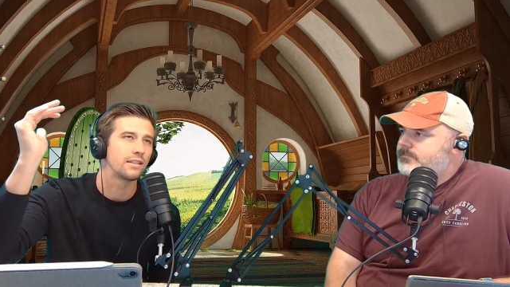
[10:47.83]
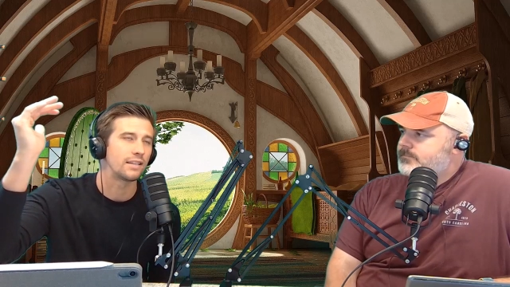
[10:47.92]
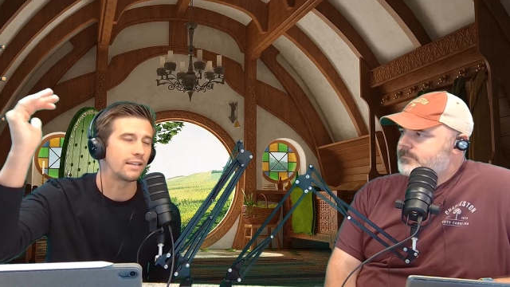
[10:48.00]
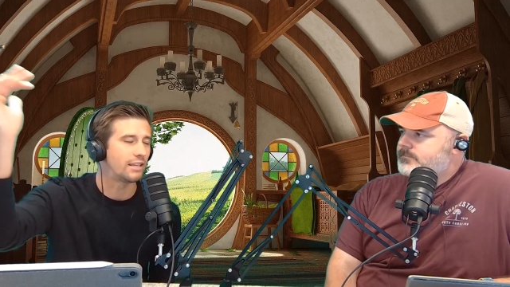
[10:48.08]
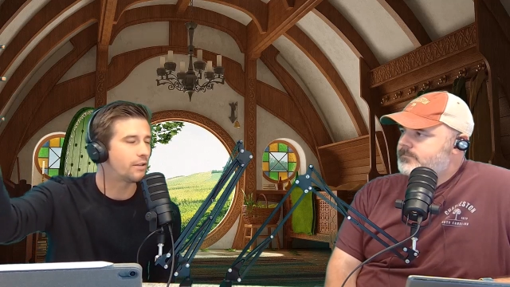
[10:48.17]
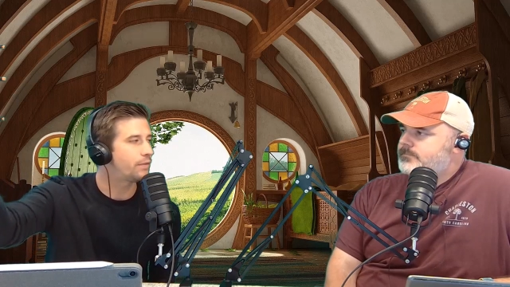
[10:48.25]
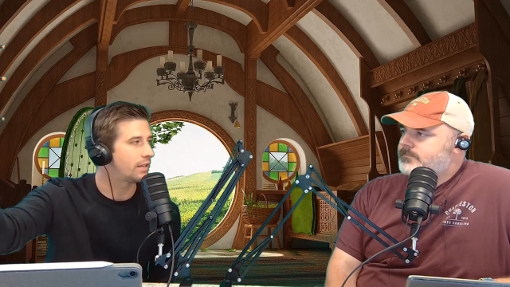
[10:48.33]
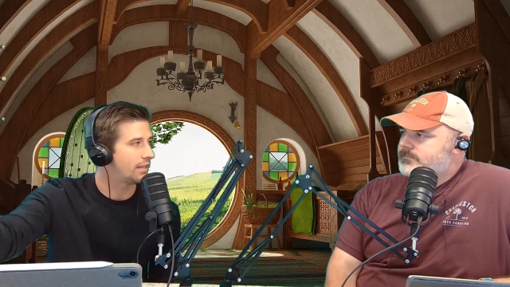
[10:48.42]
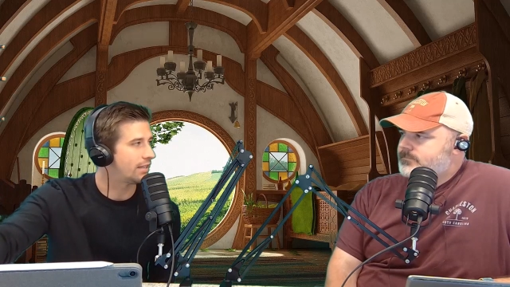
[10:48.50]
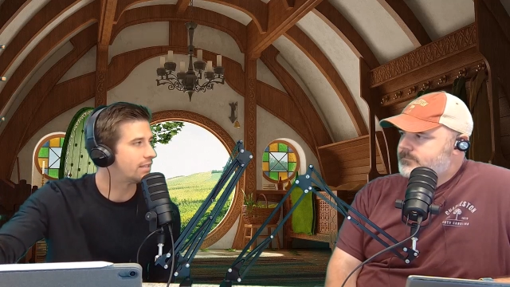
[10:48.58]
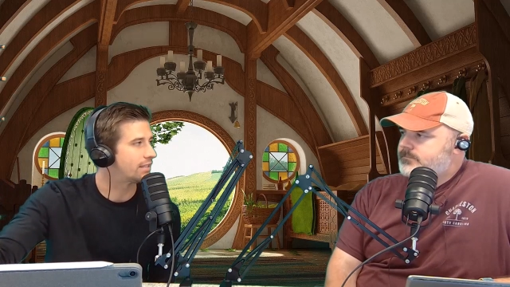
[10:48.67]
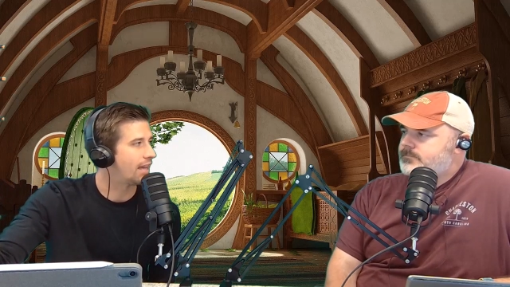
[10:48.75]

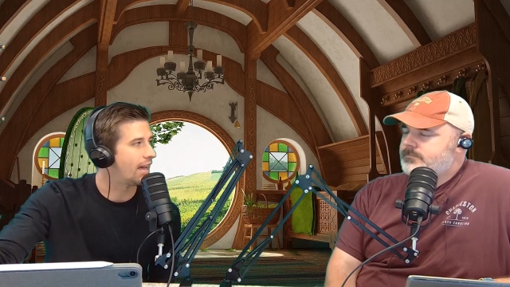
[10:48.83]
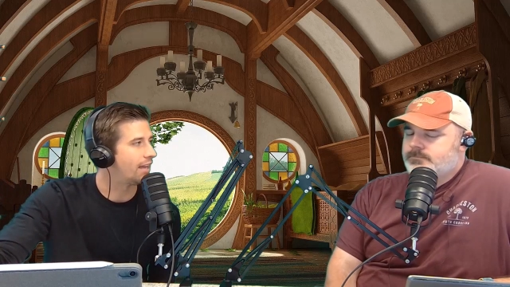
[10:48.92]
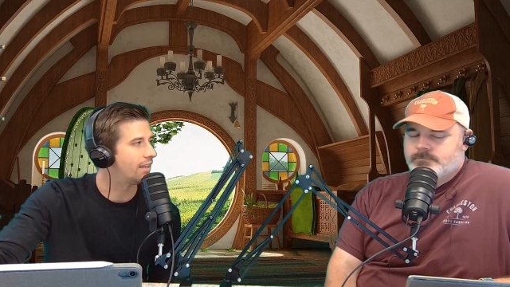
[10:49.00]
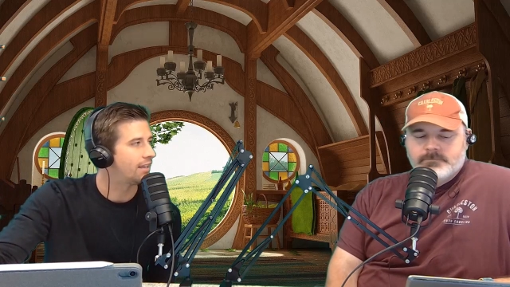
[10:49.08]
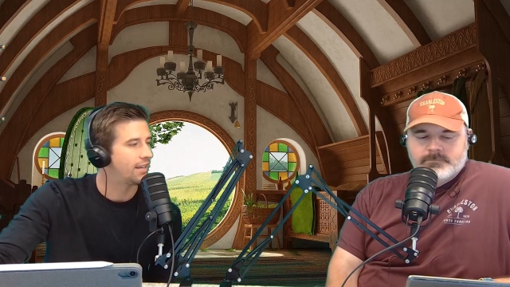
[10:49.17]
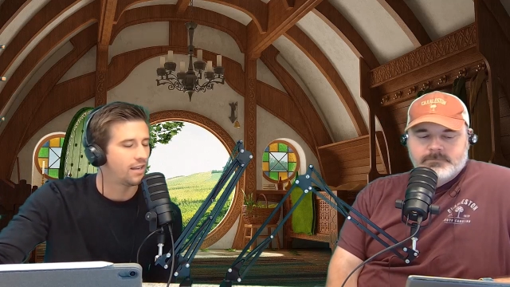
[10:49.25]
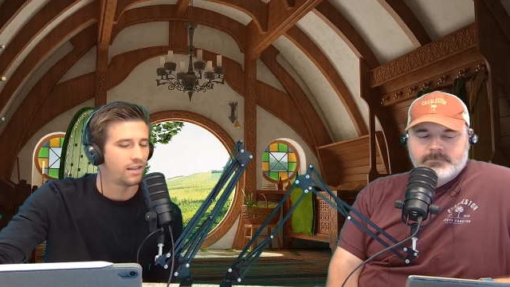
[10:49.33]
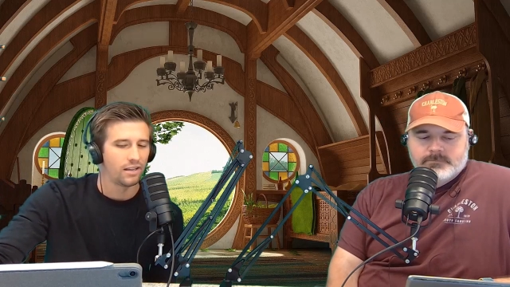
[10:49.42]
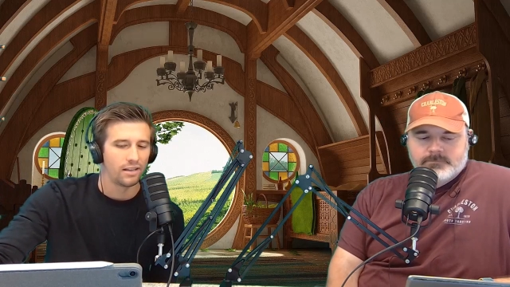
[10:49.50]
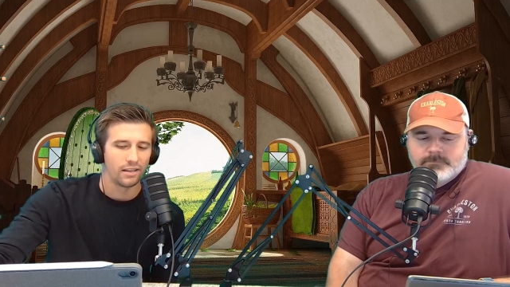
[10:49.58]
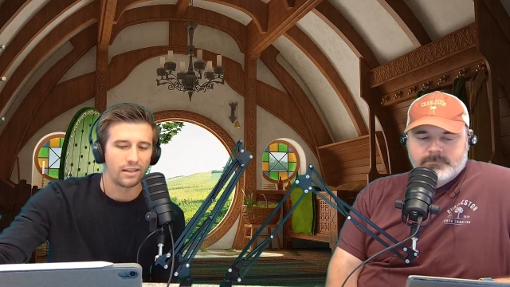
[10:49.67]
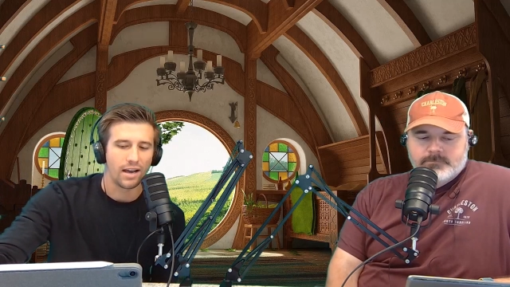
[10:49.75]
Speaker 1: significance that.
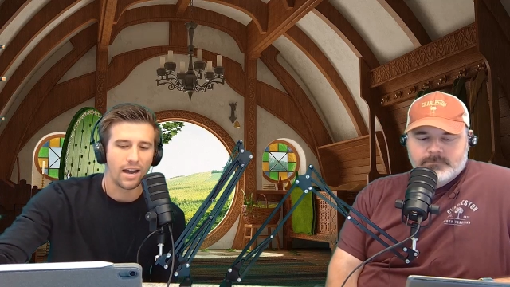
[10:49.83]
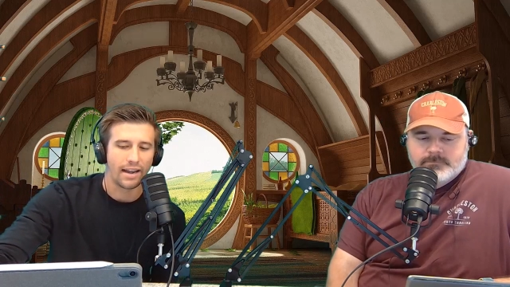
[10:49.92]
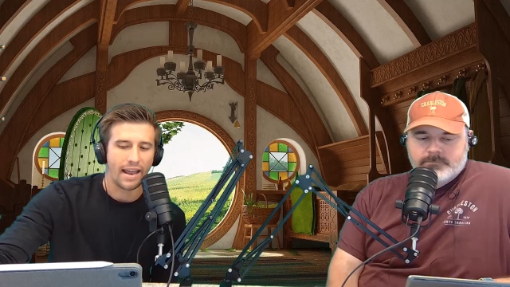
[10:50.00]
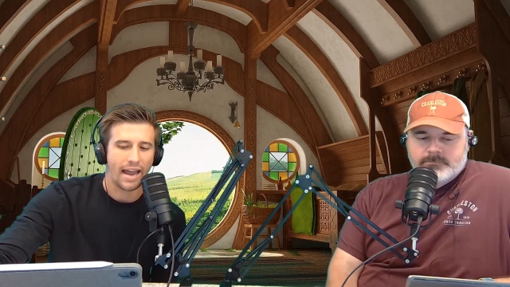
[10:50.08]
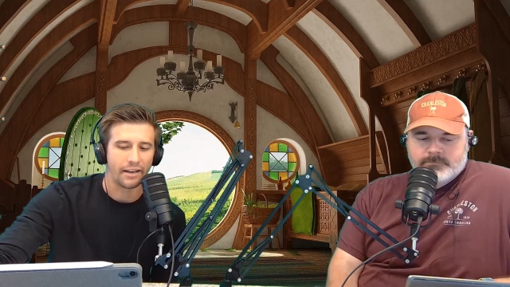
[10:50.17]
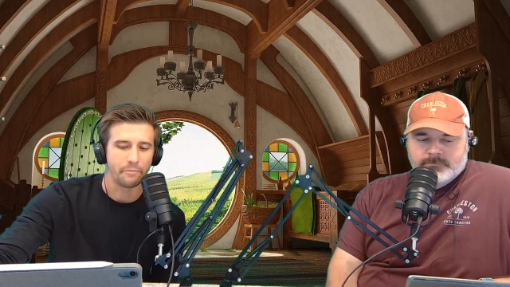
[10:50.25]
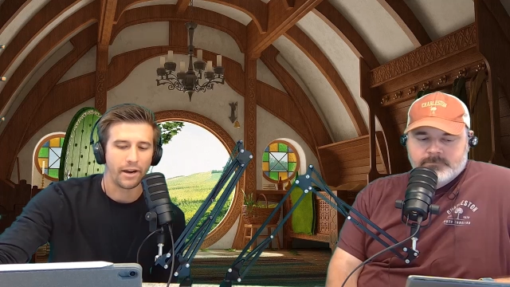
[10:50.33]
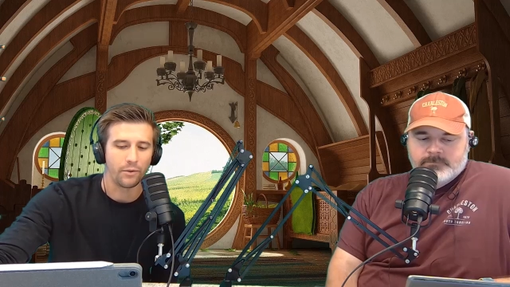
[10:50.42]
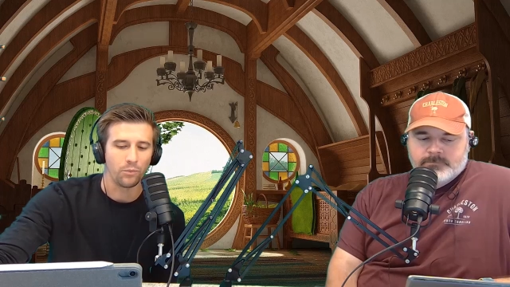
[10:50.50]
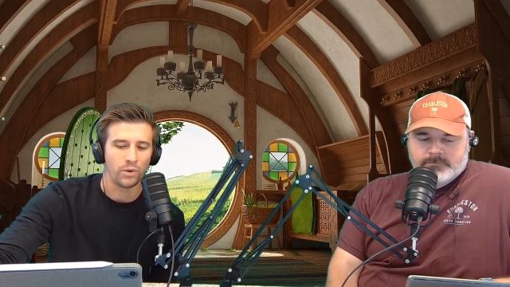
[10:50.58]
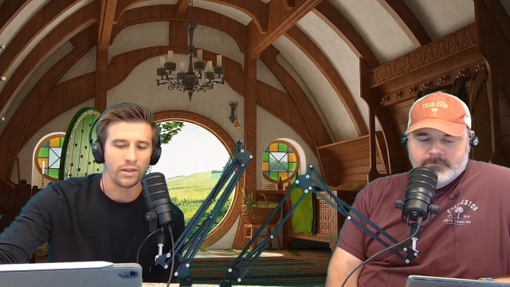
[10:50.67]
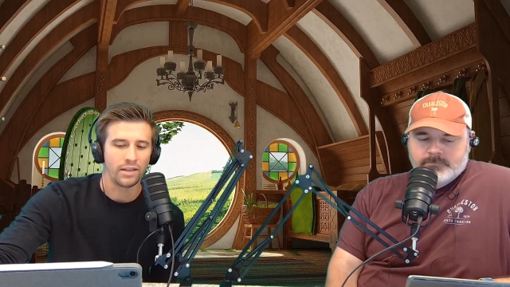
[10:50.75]
God had in
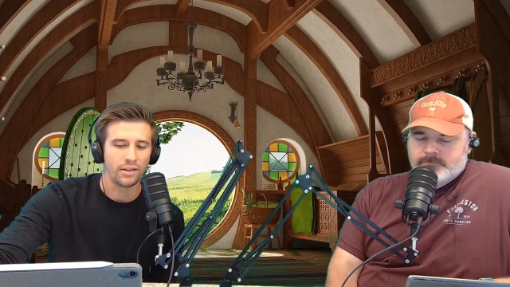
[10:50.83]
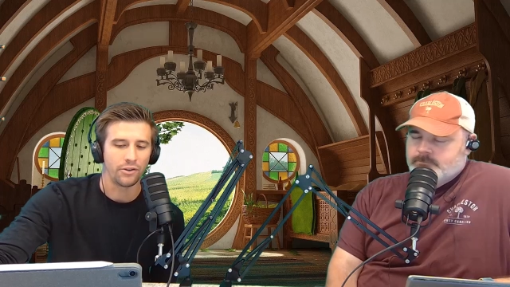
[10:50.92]
mind when he